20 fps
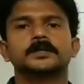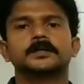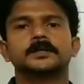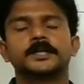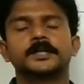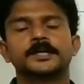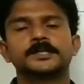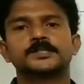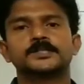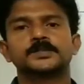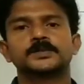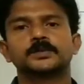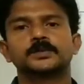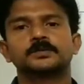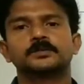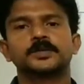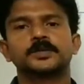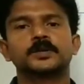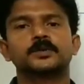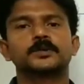Next,
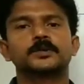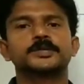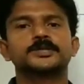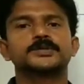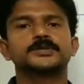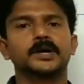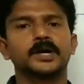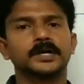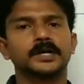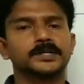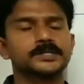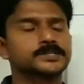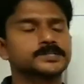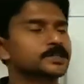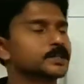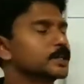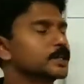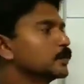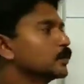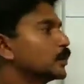we are going to
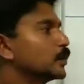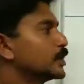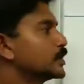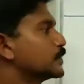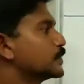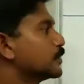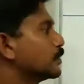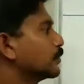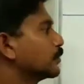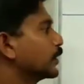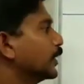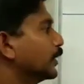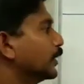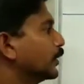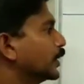understand what is meant by